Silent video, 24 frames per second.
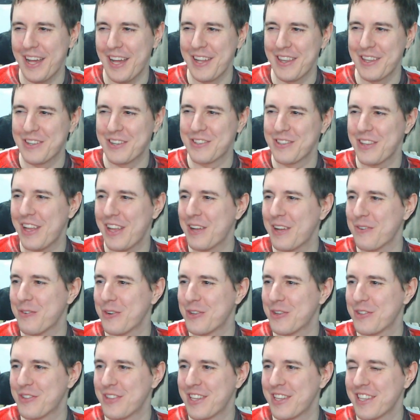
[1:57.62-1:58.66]
There's a lot of
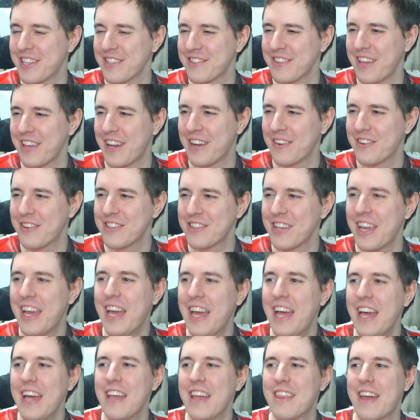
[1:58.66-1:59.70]
words in the English language.
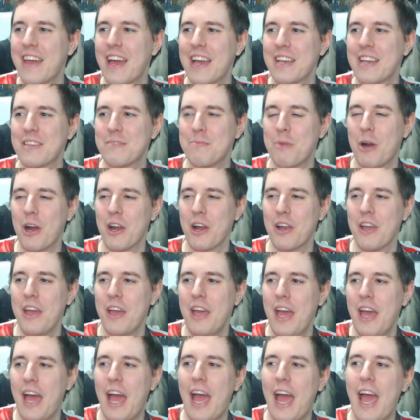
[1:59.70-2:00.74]
Thanks, Mark.
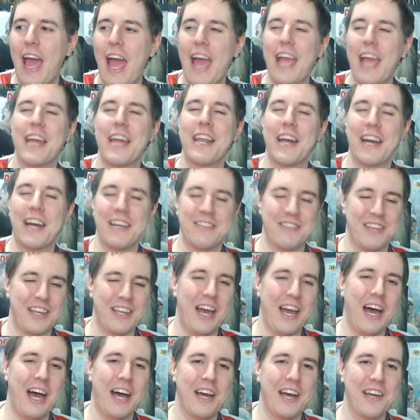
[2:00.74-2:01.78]
Agonizing.
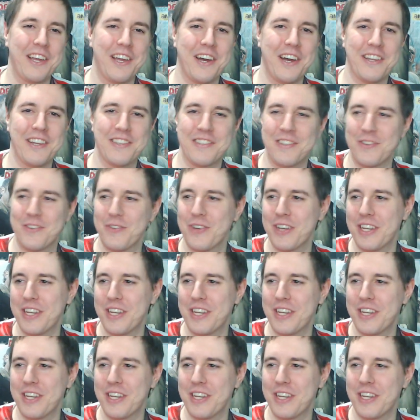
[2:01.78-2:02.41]
Ah, agonizing.